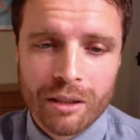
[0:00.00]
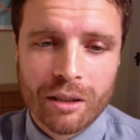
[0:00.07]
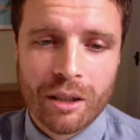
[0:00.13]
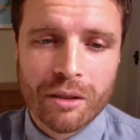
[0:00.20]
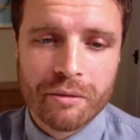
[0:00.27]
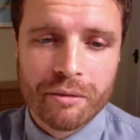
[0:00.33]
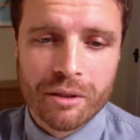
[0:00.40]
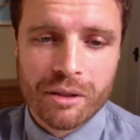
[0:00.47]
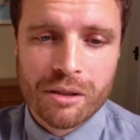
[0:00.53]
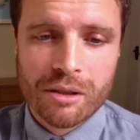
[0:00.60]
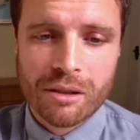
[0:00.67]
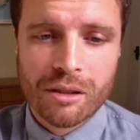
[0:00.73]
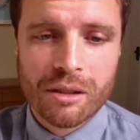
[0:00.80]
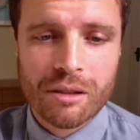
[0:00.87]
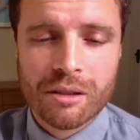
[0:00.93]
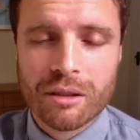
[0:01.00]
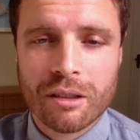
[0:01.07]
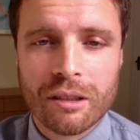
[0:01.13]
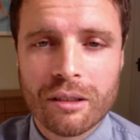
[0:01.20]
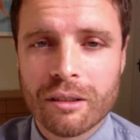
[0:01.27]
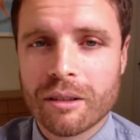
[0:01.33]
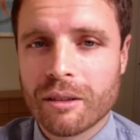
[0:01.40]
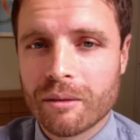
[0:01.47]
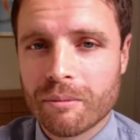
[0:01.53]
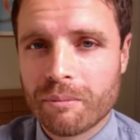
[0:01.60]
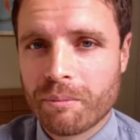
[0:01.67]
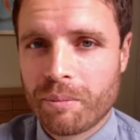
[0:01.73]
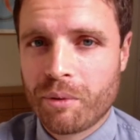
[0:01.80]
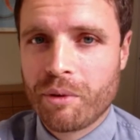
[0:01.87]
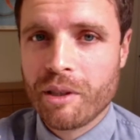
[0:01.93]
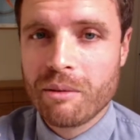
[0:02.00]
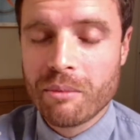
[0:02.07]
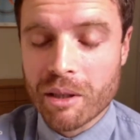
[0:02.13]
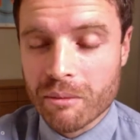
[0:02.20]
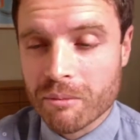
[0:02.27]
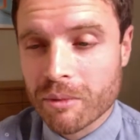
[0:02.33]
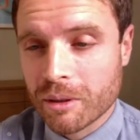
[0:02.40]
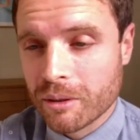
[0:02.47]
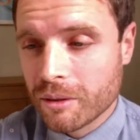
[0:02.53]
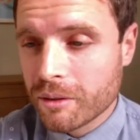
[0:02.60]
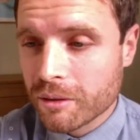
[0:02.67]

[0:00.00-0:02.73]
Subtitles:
go for a certain premium.